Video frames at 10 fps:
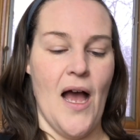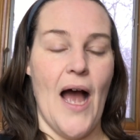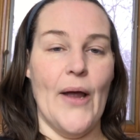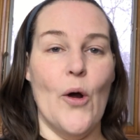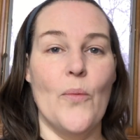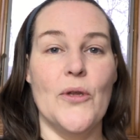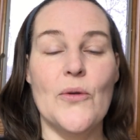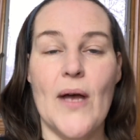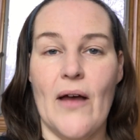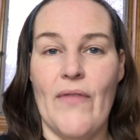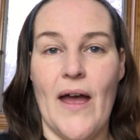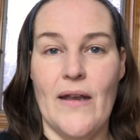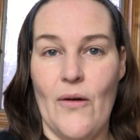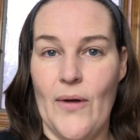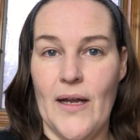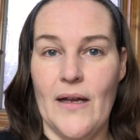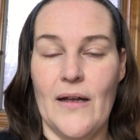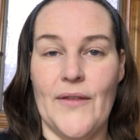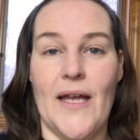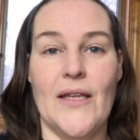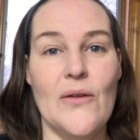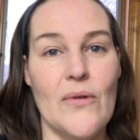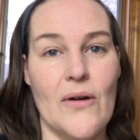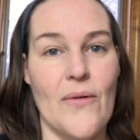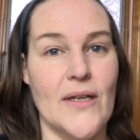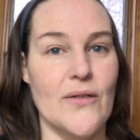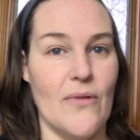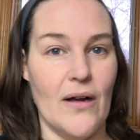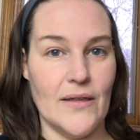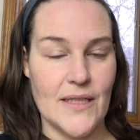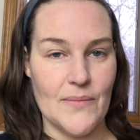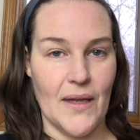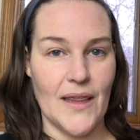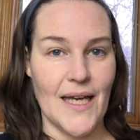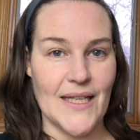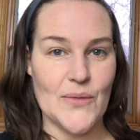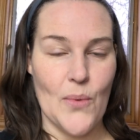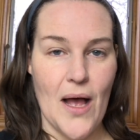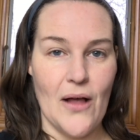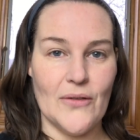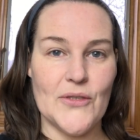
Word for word: I hope you have that knowing that you are going to rock this month as well.